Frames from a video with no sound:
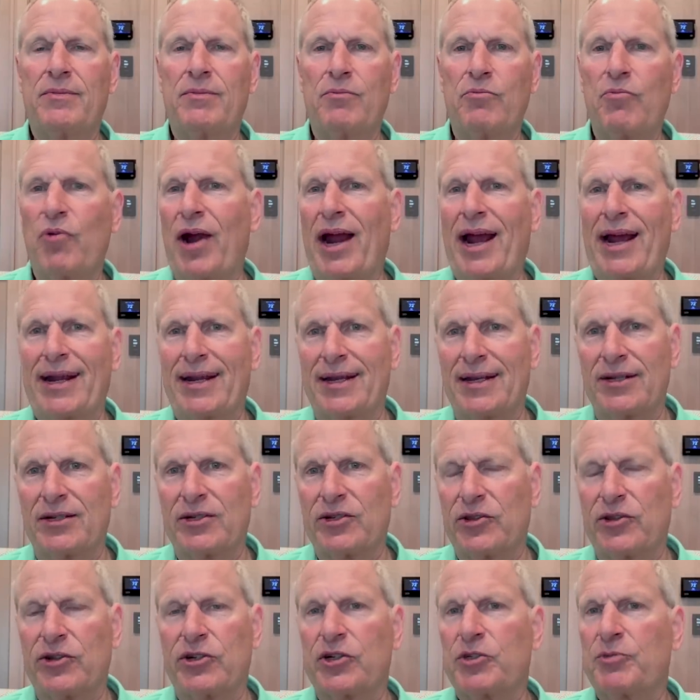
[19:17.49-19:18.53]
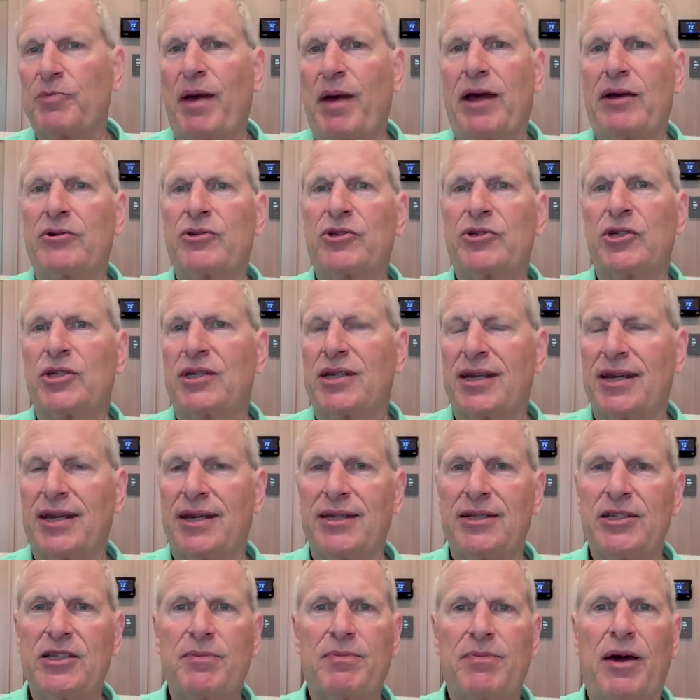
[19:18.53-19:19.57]
bragging to their spouse and
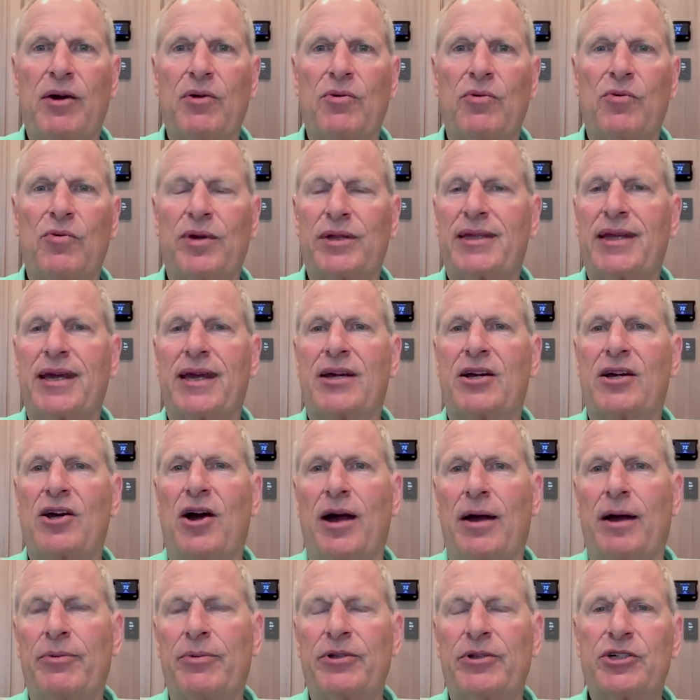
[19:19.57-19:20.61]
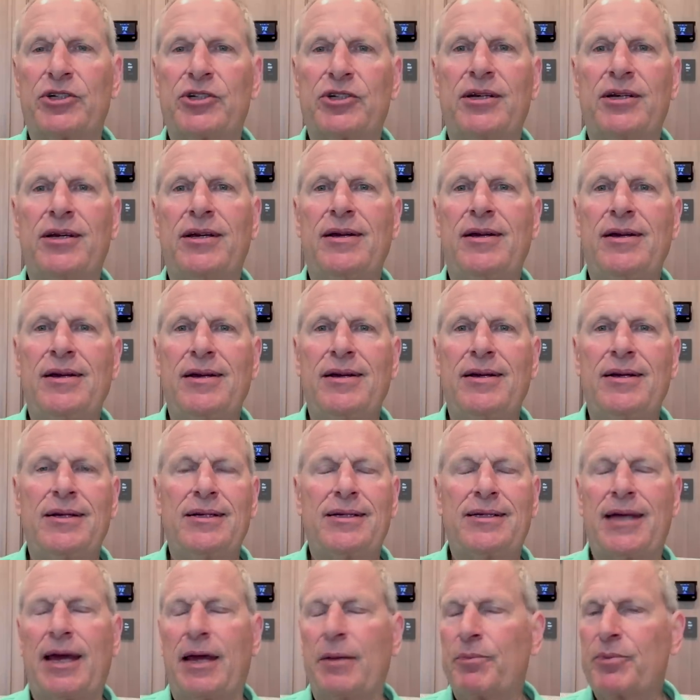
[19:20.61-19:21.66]
kids about what they accomplished.
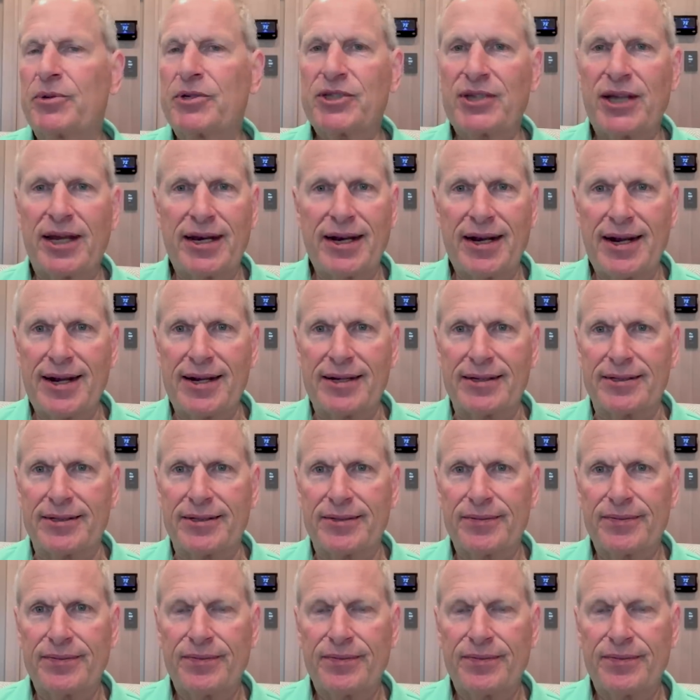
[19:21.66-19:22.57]
10% aren't.